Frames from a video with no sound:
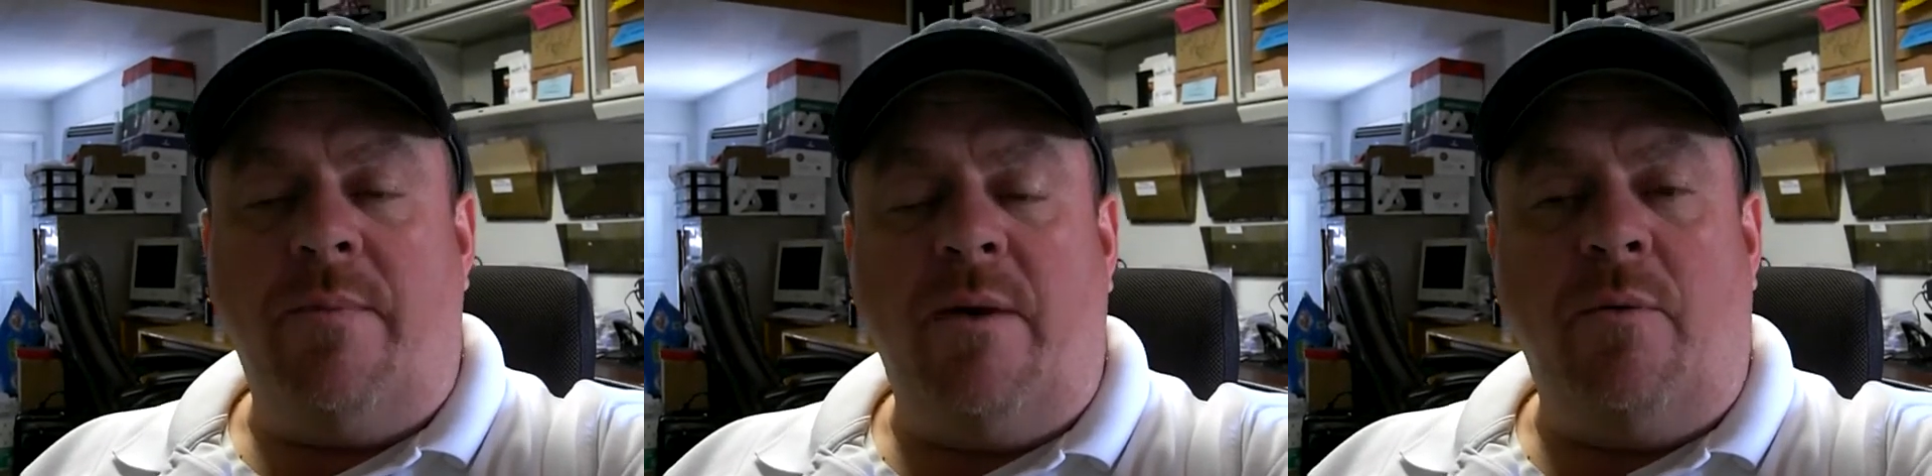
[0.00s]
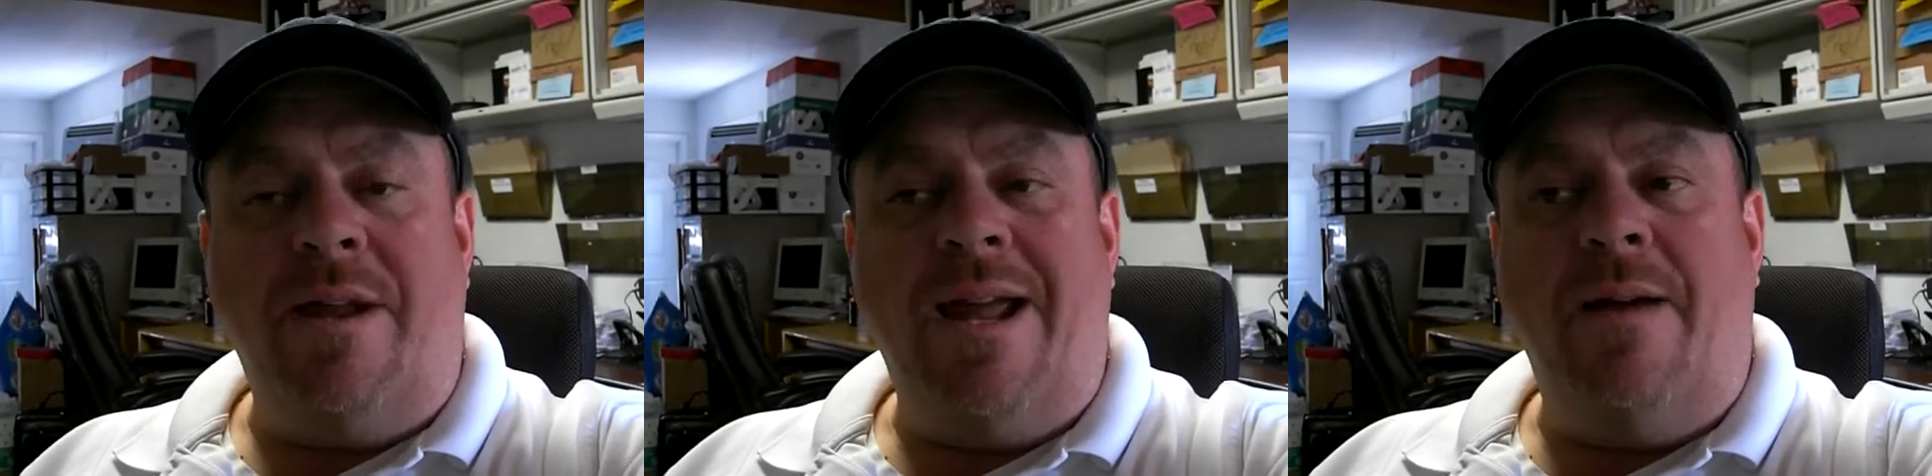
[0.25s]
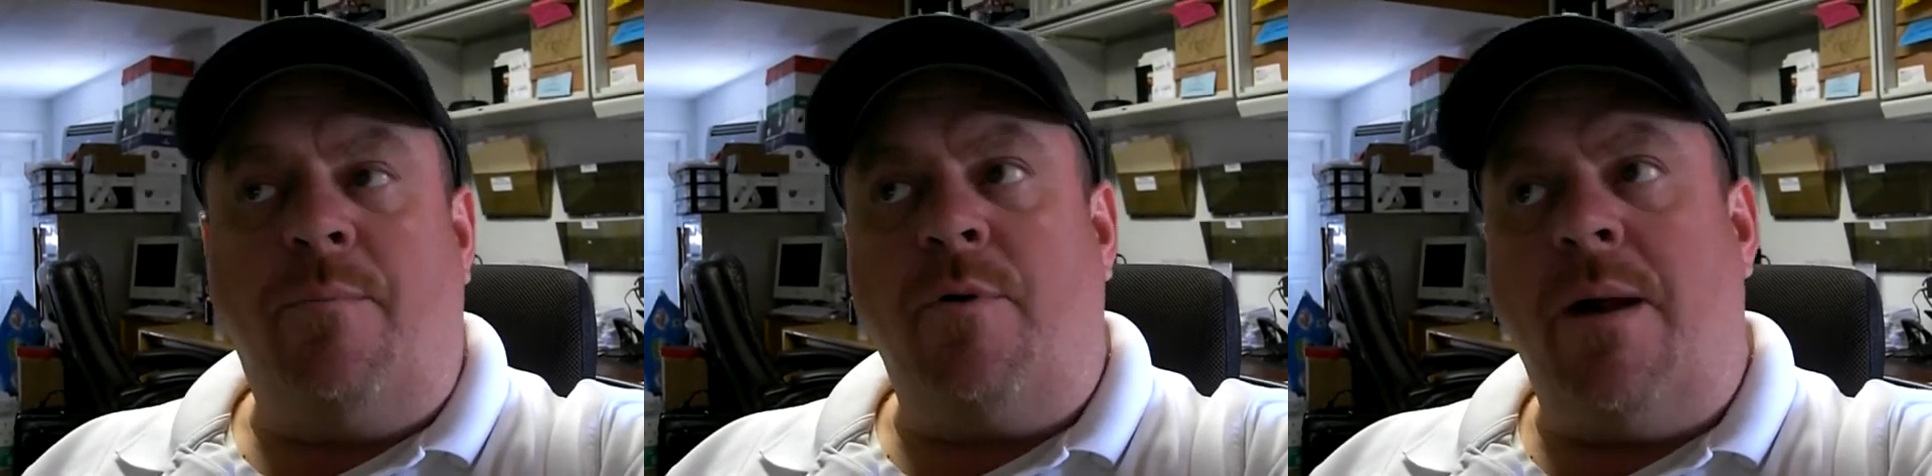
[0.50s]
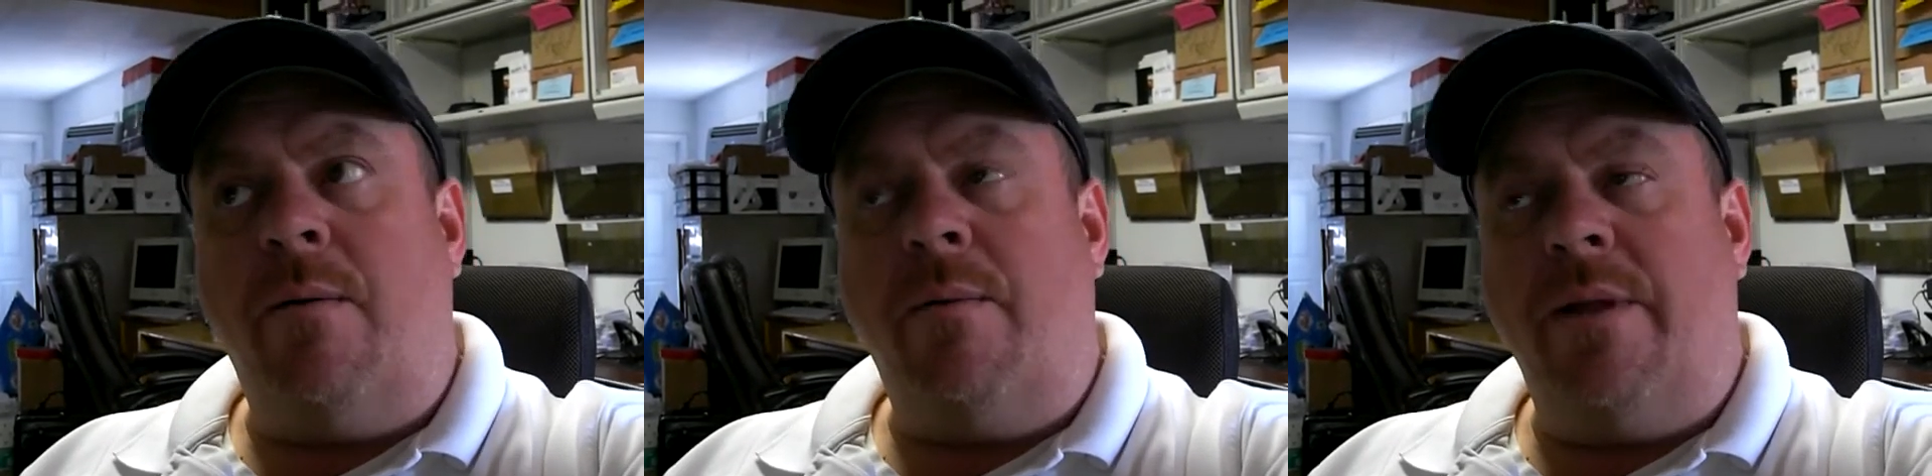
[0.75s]
and we have
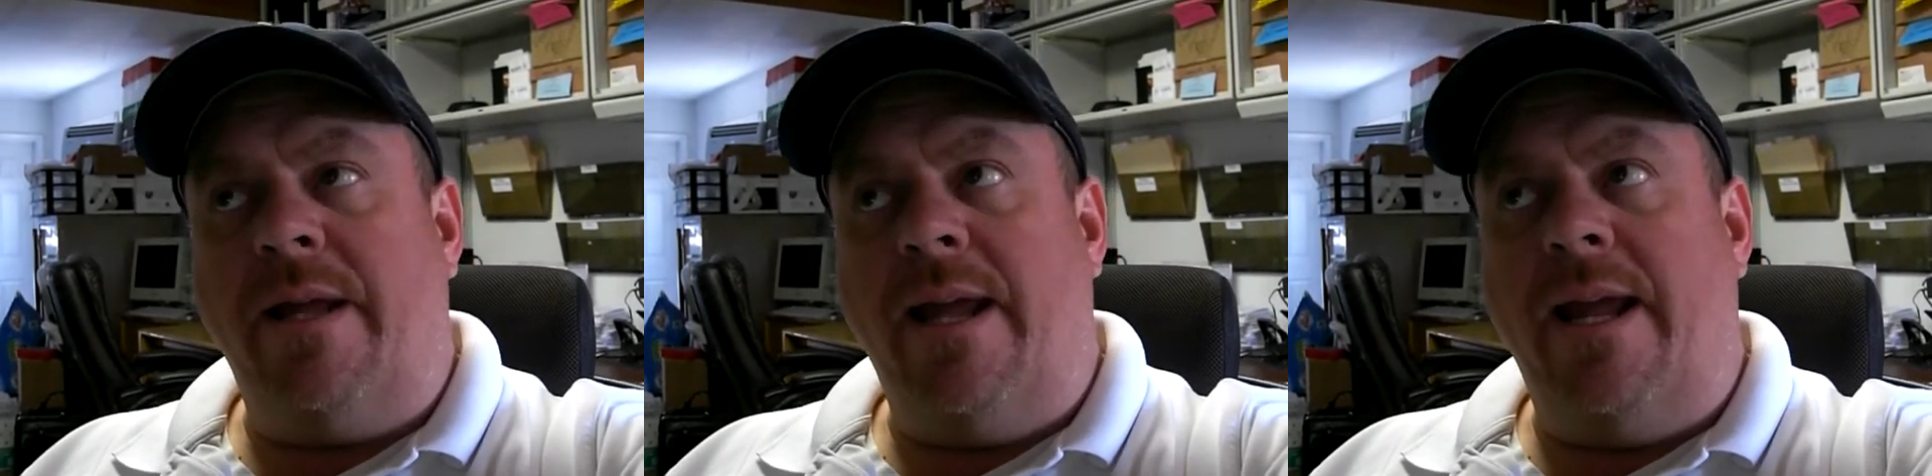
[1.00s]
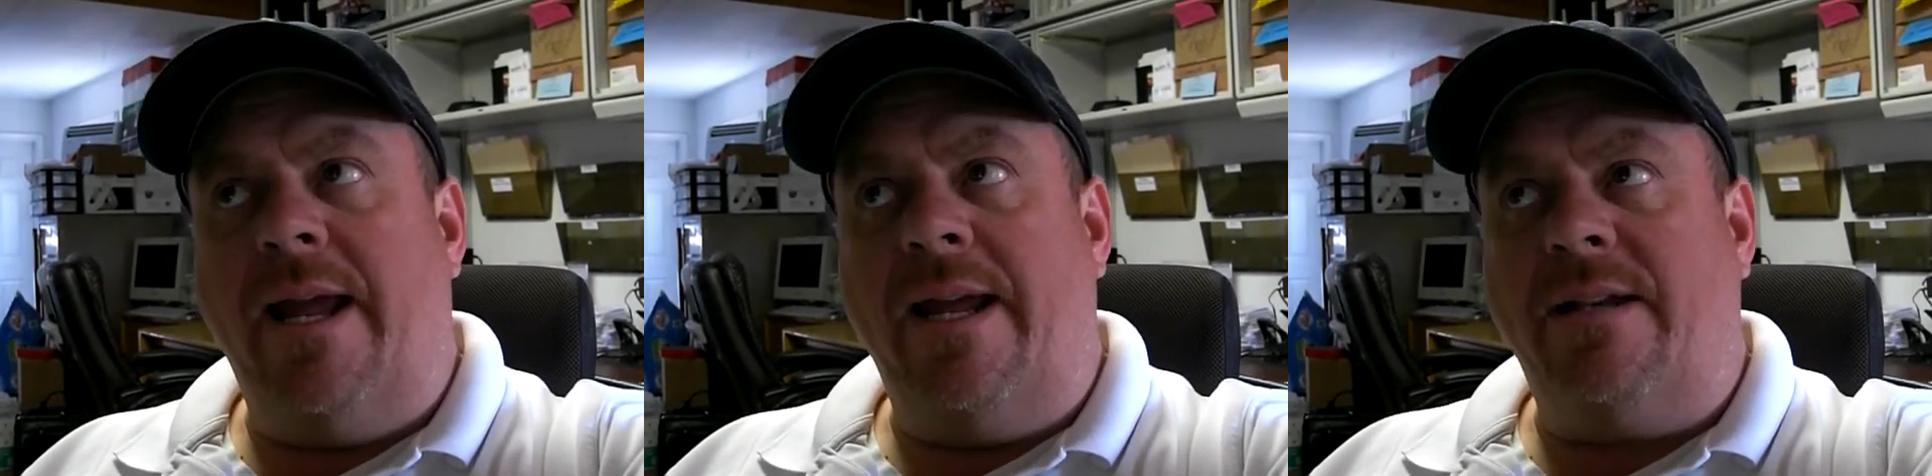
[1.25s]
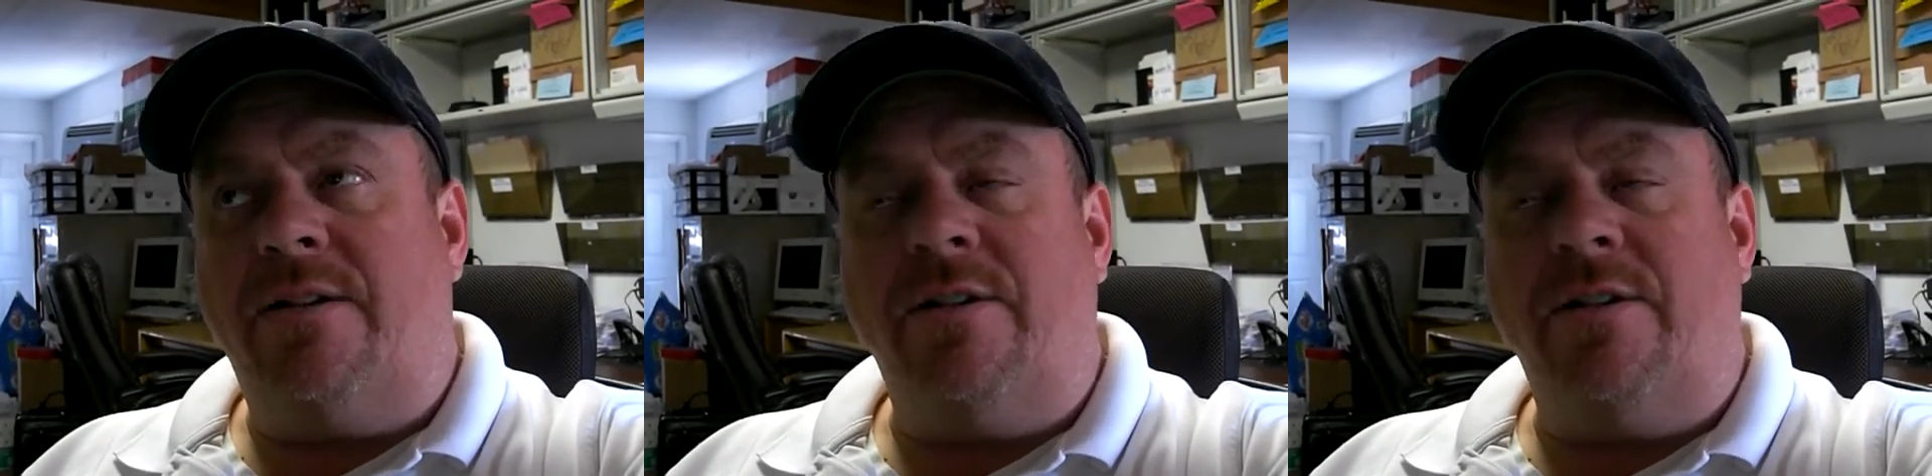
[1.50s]
probably 8